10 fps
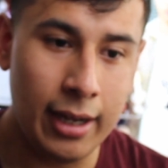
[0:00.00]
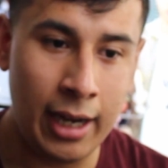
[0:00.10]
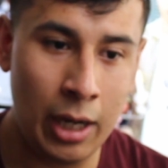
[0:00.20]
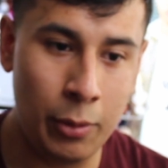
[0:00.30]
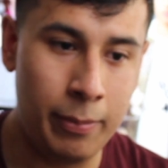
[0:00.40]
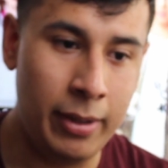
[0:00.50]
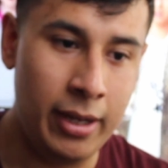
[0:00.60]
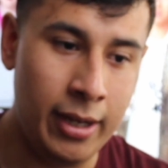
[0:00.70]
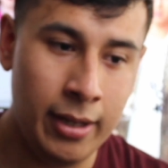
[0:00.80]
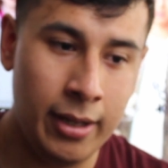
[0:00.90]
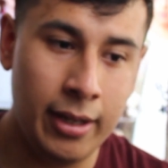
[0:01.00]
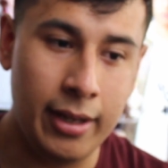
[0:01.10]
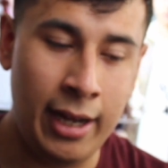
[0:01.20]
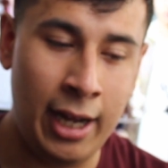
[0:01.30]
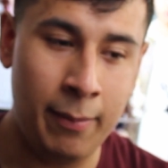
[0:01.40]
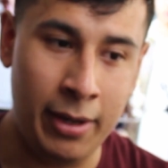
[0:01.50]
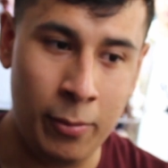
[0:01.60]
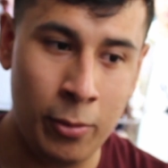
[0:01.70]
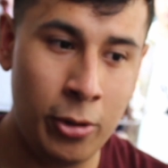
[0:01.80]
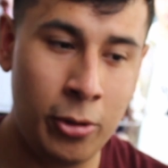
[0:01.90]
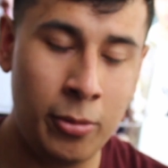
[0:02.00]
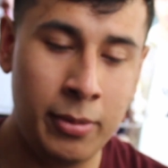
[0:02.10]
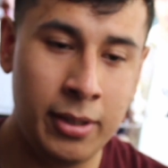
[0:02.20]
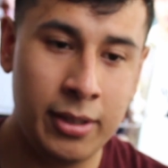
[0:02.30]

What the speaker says: I would be at my room,